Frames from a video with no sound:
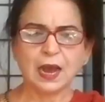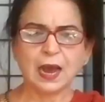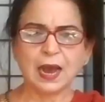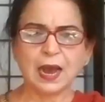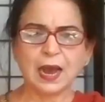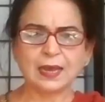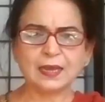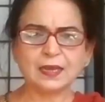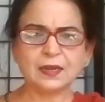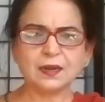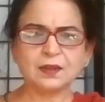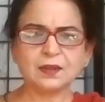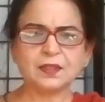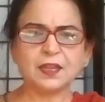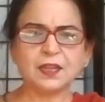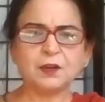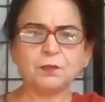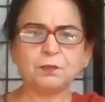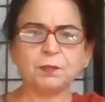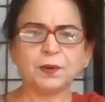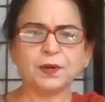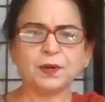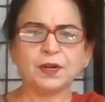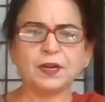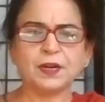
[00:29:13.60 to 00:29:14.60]
Higher than
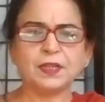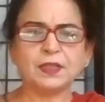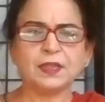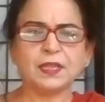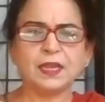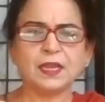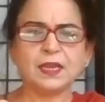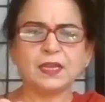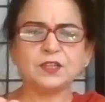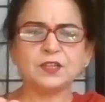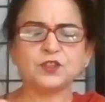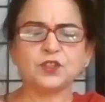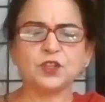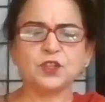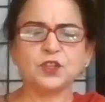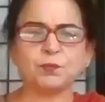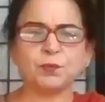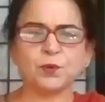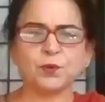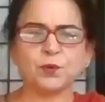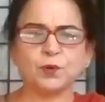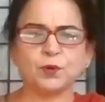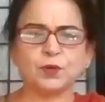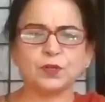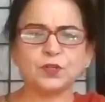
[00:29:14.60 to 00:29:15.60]
Prakriti is the
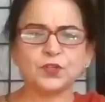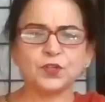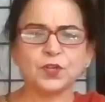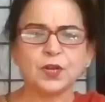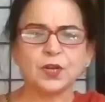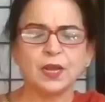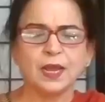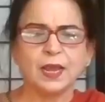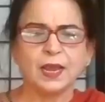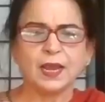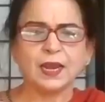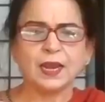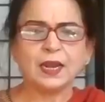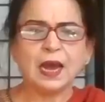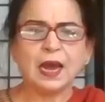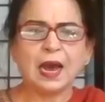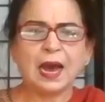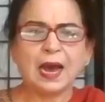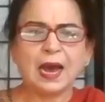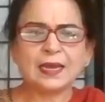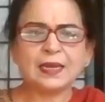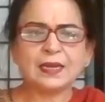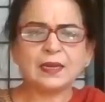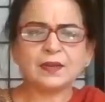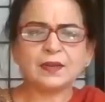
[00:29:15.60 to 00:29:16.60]
Purush, and hmm.
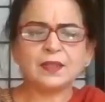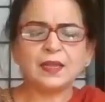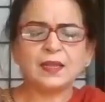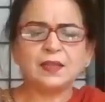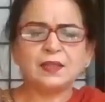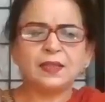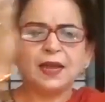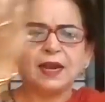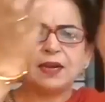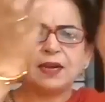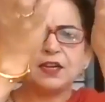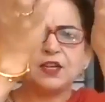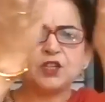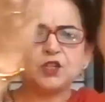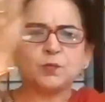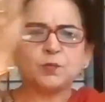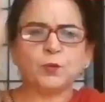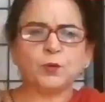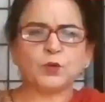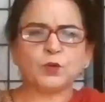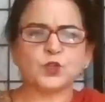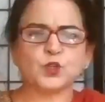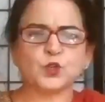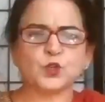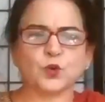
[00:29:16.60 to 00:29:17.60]
higher than that is
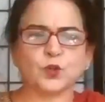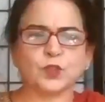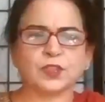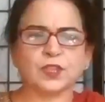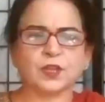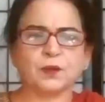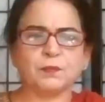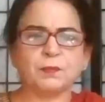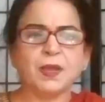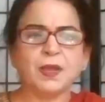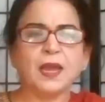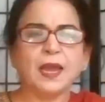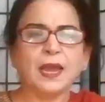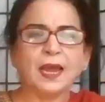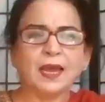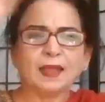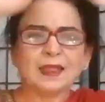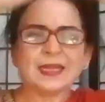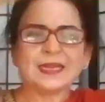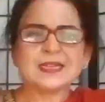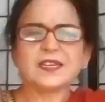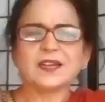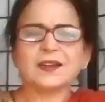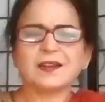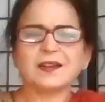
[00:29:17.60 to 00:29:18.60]
Purushottam, and
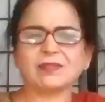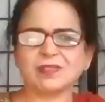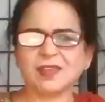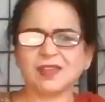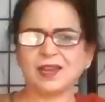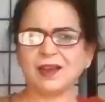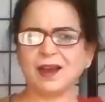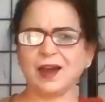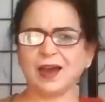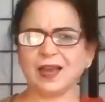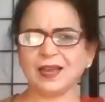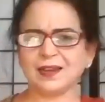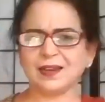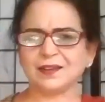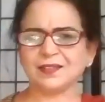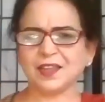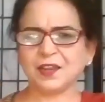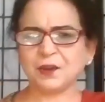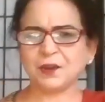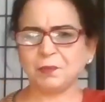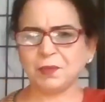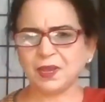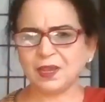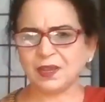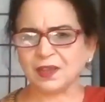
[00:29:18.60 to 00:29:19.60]
there's nothing higher
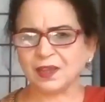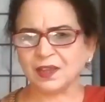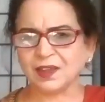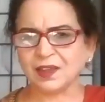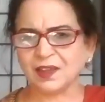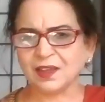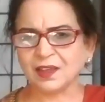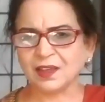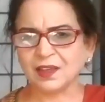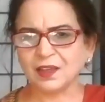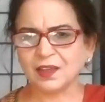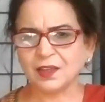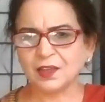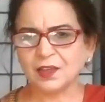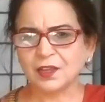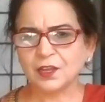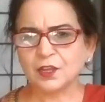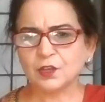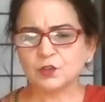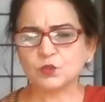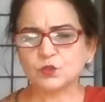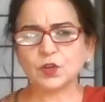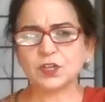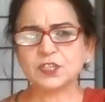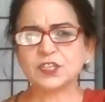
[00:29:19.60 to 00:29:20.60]
than me.
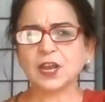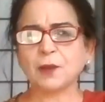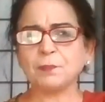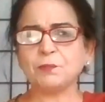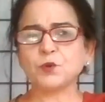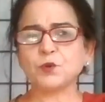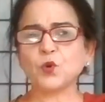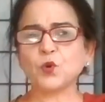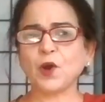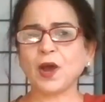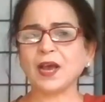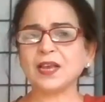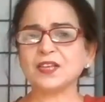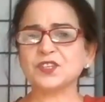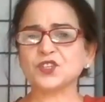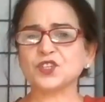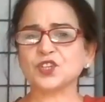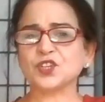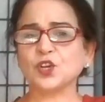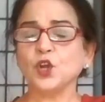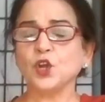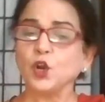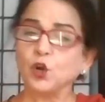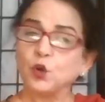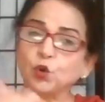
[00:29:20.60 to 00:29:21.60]
So it's up to us.
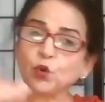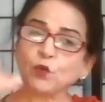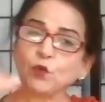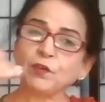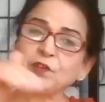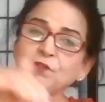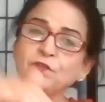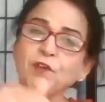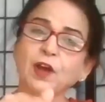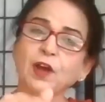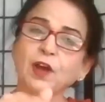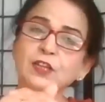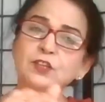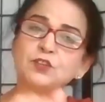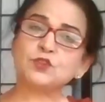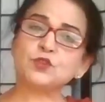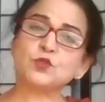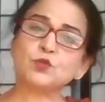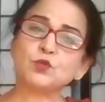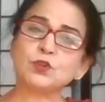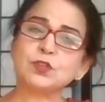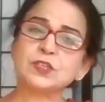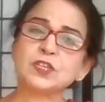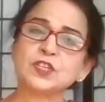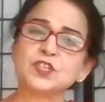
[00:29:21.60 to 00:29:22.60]
Do we want
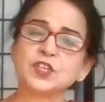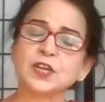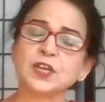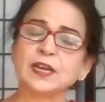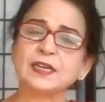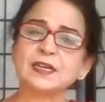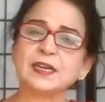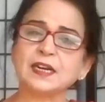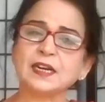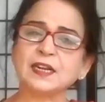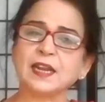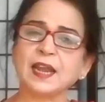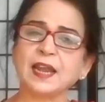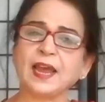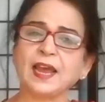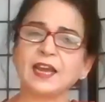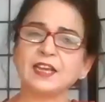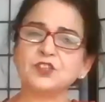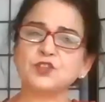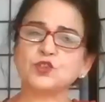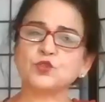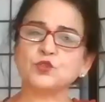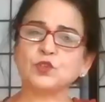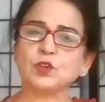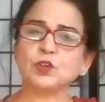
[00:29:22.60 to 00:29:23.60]
to just get
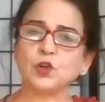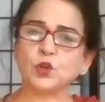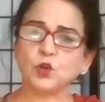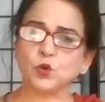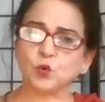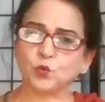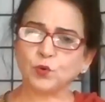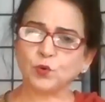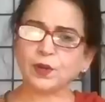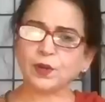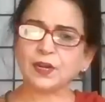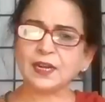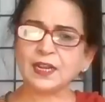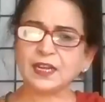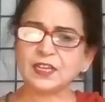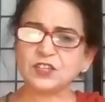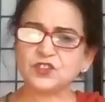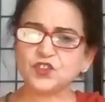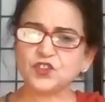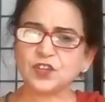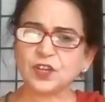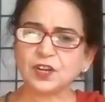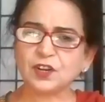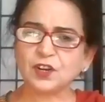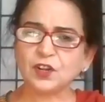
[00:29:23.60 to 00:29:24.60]
attached to the lower
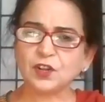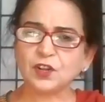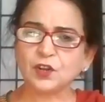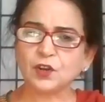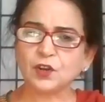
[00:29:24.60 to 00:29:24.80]
nature?